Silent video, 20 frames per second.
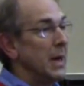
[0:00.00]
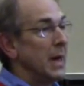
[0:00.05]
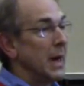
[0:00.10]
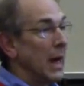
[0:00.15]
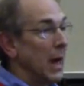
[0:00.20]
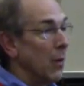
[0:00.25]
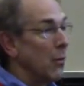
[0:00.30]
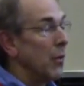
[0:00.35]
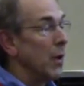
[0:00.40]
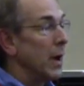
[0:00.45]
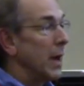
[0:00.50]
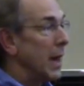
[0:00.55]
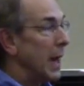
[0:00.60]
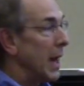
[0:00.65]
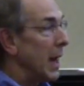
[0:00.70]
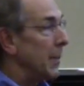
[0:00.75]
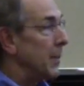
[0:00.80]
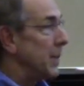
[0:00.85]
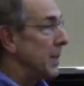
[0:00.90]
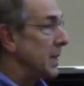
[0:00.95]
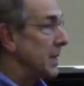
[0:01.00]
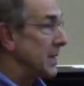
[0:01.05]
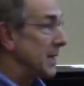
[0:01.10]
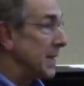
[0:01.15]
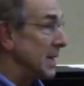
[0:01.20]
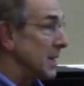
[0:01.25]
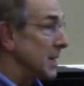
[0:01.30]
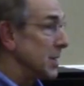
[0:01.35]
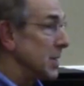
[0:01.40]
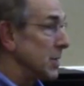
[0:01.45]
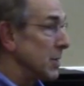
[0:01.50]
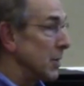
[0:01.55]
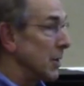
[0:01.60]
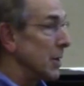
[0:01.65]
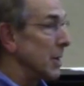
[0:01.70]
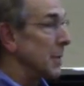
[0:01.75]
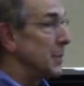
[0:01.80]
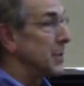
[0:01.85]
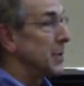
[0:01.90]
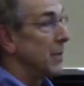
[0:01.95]
And what happens in
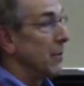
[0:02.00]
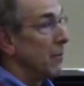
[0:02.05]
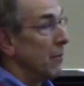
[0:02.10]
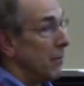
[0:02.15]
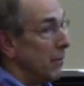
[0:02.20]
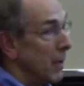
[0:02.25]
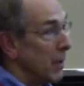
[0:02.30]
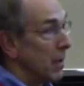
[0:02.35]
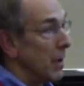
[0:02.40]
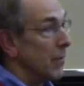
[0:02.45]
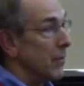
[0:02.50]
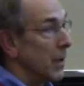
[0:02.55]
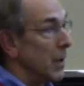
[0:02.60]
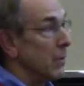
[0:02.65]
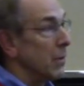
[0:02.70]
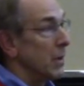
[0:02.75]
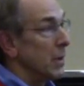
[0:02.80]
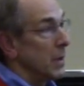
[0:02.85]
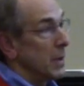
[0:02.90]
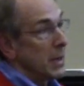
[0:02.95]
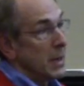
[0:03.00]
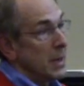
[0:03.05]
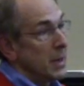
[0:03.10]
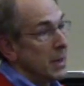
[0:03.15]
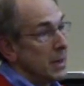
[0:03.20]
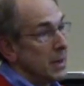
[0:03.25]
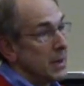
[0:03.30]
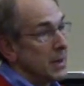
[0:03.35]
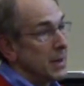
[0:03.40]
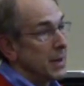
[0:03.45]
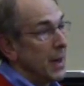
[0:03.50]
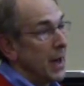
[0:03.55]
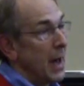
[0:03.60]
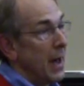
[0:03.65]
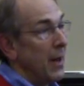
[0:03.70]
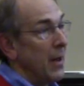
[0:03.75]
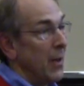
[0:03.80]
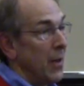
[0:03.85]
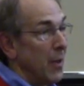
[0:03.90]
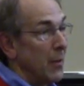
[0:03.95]
startups very frequently is
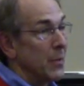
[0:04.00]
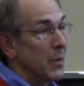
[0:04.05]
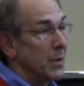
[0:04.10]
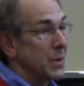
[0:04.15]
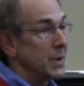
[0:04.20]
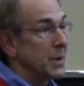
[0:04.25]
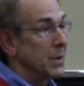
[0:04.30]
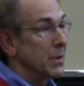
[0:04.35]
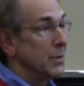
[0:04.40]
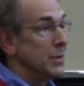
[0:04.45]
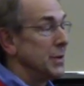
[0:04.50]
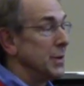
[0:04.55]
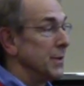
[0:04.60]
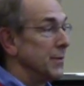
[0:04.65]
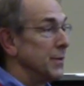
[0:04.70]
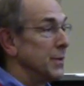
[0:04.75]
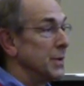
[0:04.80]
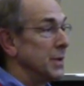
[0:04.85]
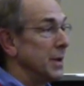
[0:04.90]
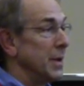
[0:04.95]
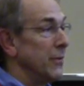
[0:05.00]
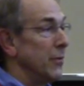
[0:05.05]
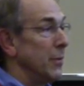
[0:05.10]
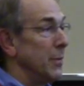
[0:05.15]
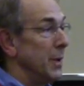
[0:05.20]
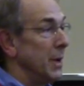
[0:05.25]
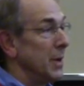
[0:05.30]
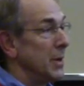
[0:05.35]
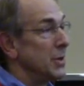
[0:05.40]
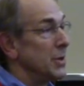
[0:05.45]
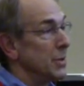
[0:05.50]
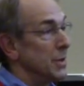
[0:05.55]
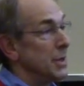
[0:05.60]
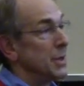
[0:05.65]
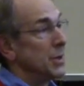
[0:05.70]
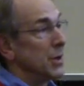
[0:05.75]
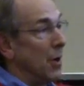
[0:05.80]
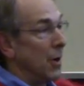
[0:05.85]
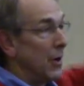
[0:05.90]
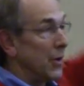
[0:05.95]
that the person who's the first level manager
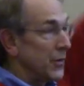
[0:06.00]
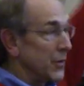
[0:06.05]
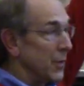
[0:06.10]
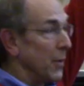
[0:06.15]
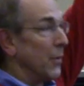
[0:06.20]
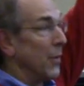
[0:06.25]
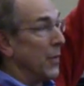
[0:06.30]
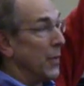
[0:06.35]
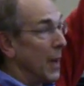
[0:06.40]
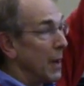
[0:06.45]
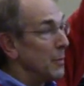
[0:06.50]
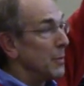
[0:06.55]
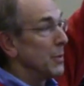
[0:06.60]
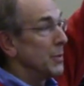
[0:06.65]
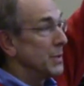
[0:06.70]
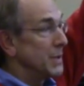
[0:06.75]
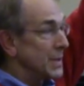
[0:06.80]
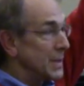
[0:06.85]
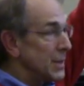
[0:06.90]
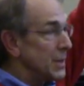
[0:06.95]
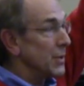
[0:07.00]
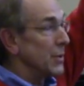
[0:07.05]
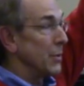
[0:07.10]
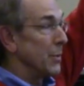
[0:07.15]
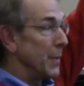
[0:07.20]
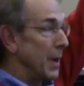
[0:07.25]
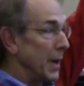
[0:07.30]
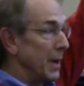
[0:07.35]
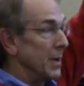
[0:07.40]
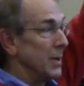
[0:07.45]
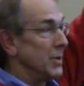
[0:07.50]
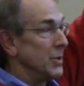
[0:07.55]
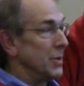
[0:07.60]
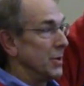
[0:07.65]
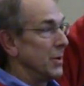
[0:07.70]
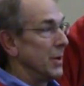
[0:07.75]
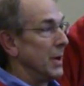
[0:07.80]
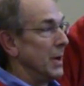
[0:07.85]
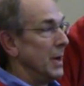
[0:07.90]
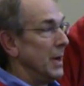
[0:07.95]
is also the most senior
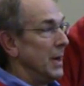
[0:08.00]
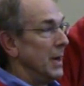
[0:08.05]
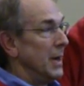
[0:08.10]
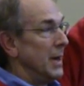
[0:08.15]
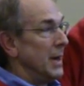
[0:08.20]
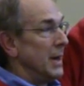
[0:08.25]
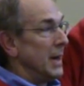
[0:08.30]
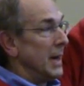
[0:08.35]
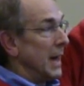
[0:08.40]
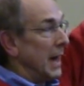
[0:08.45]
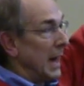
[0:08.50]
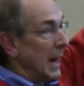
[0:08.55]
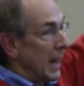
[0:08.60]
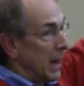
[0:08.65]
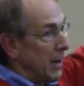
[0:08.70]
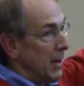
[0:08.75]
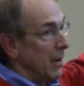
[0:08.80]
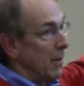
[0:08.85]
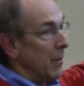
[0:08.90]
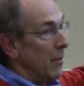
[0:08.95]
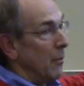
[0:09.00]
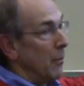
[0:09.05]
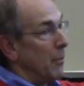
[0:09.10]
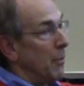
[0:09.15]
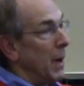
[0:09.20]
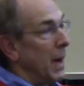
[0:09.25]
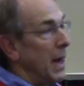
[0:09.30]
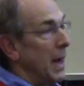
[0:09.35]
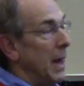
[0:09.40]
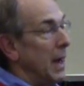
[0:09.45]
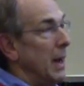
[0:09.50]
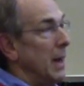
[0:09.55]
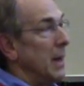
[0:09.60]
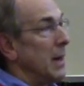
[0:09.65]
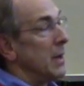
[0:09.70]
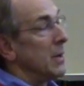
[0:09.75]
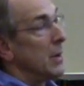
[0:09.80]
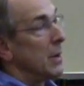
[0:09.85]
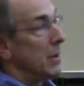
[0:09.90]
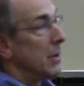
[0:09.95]
manager. And
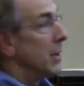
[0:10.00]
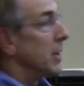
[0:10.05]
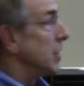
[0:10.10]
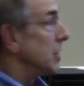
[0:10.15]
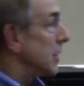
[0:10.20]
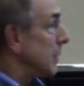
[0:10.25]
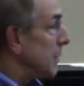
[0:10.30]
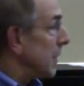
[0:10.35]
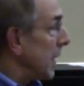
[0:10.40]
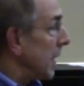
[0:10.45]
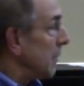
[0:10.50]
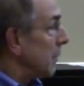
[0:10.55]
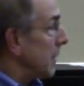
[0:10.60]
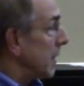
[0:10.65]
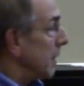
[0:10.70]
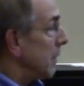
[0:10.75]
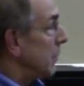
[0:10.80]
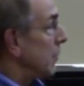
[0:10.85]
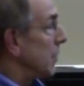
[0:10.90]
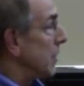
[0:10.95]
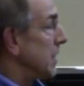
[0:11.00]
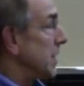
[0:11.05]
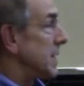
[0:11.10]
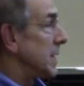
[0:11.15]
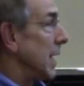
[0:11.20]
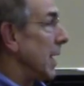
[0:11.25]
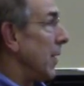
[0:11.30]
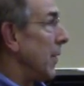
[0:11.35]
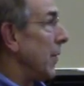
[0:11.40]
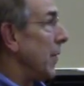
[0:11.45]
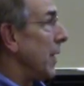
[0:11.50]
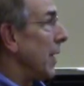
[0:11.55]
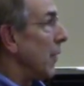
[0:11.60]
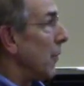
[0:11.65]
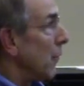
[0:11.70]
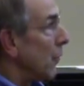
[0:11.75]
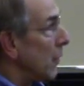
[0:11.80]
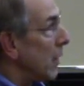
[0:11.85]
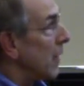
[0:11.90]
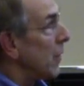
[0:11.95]
the leadership pipeline points out that
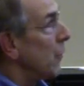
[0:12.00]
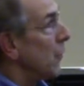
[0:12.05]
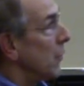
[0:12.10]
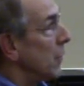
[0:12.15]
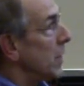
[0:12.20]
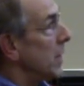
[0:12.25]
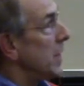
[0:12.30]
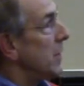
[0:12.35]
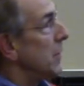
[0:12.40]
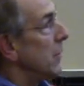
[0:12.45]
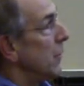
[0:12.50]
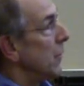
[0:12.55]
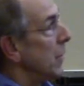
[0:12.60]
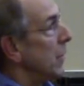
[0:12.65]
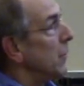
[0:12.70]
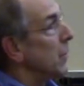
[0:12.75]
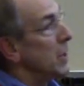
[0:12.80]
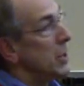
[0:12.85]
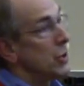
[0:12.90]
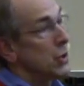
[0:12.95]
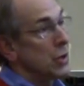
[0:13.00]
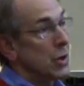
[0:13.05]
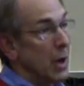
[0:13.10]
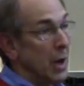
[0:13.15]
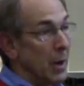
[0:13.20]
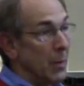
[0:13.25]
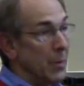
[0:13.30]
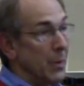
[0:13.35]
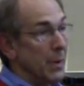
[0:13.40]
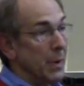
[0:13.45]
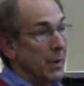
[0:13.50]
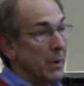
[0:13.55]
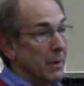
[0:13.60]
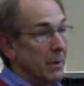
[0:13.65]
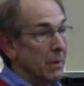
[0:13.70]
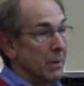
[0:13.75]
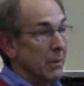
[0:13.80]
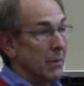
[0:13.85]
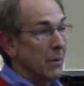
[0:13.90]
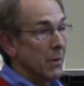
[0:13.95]
when we jump
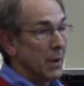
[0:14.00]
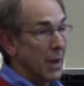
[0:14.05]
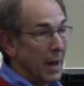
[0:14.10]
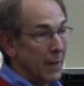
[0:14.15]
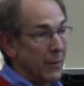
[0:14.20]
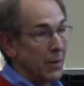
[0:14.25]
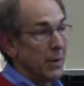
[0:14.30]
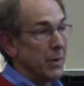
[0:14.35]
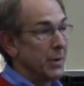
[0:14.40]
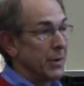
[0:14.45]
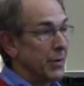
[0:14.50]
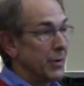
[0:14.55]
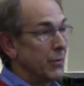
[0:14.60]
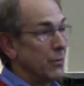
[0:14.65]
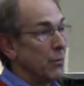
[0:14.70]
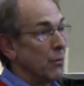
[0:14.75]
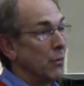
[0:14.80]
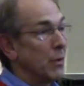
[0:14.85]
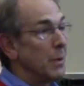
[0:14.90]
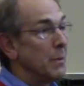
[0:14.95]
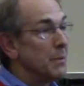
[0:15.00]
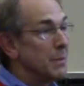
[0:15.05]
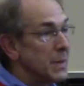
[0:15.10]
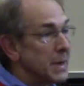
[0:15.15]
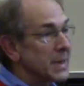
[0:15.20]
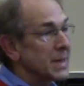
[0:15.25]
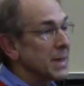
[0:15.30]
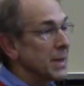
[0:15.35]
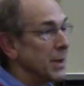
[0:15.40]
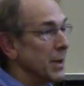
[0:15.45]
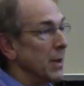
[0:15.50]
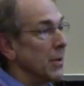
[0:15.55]
levels, we miss the